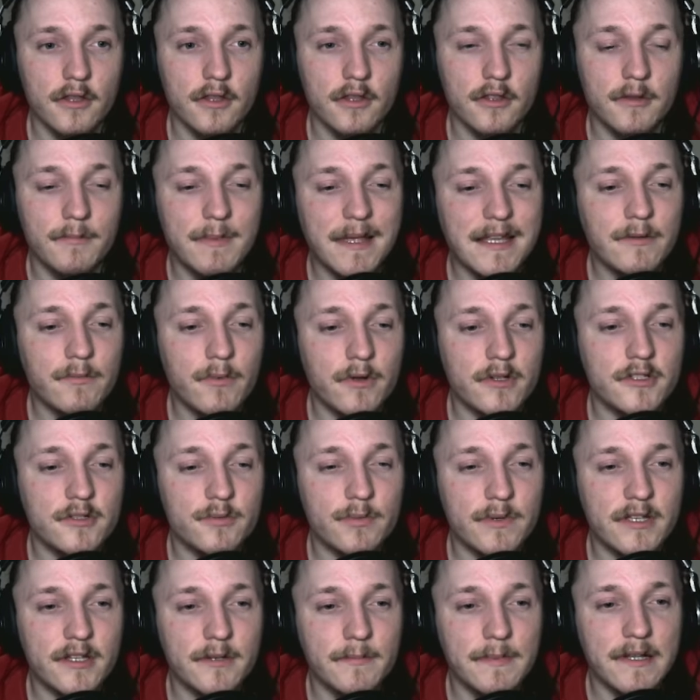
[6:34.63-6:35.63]
The main ones
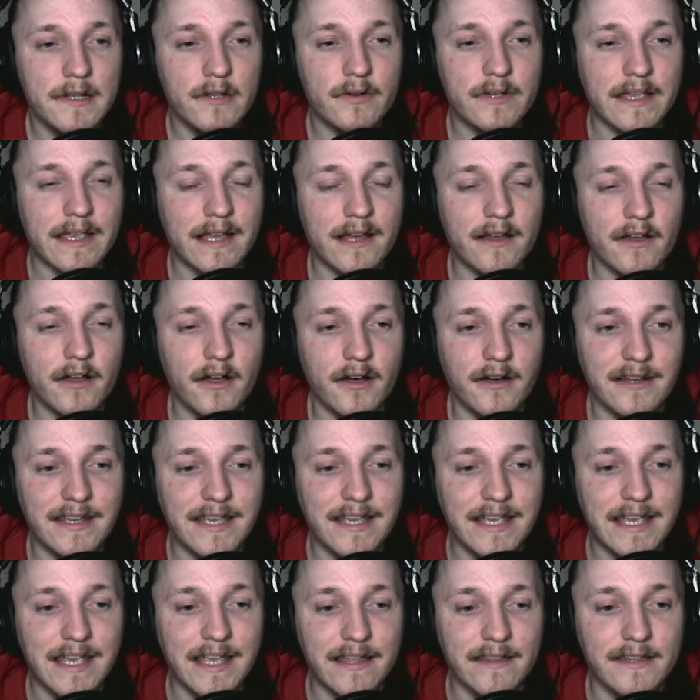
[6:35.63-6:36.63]
we're going to be looking at are
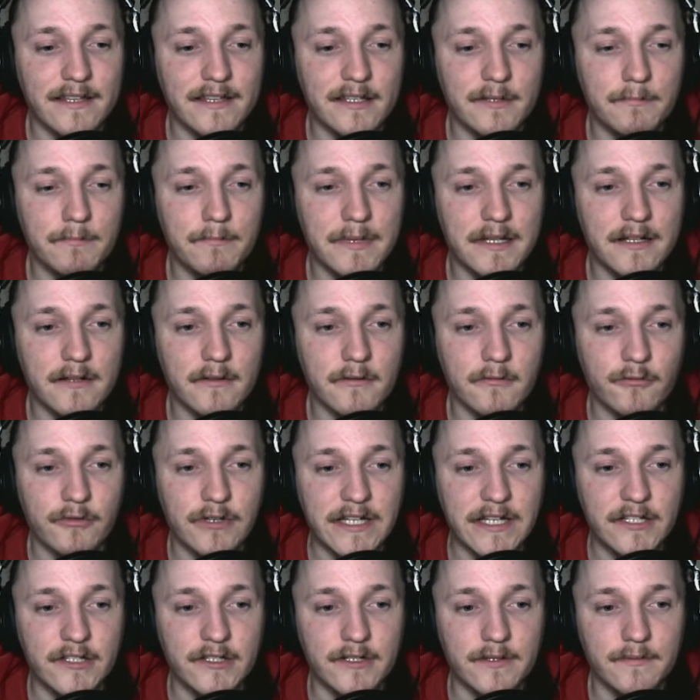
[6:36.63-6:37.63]
here, this middle
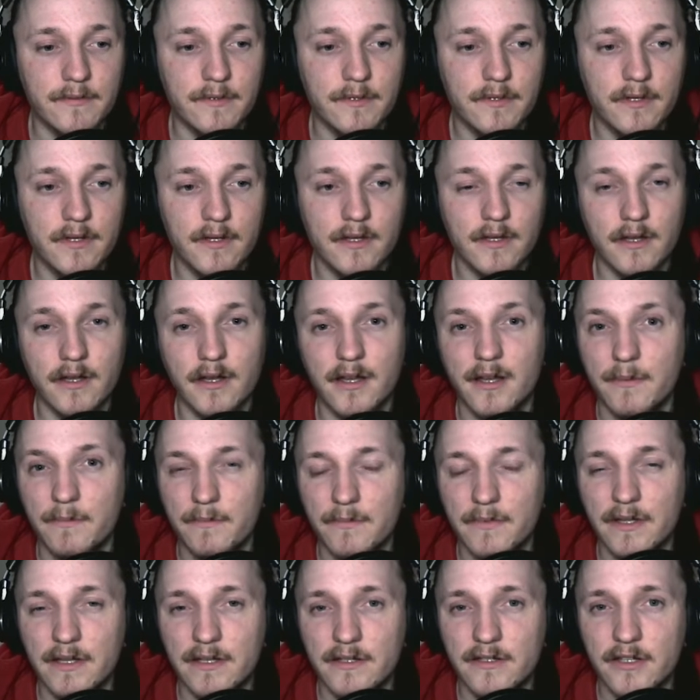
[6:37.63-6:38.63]
region,
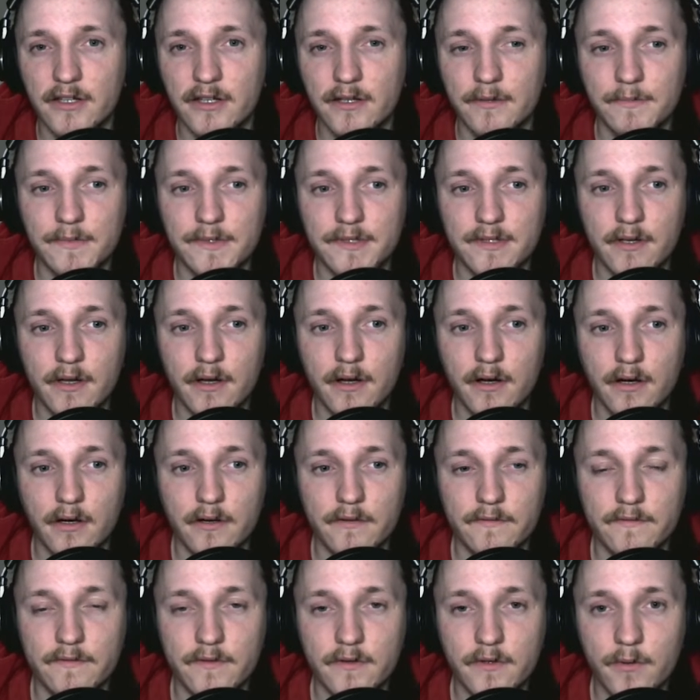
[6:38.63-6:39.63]
in terms
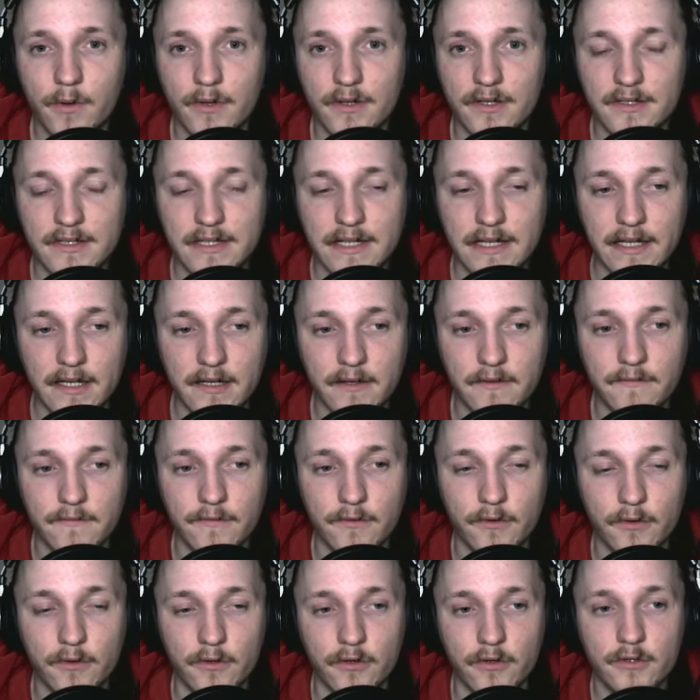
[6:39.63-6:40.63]
of quality
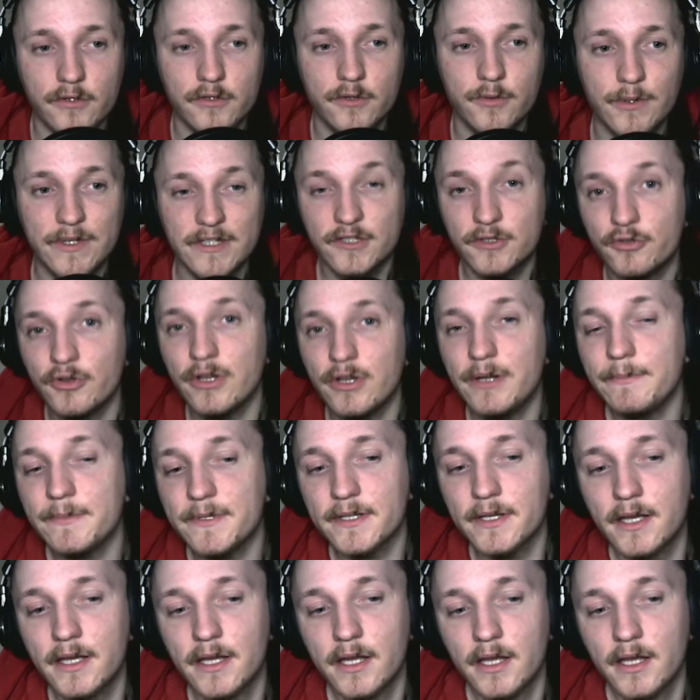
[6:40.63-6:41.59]
for Twitch streams.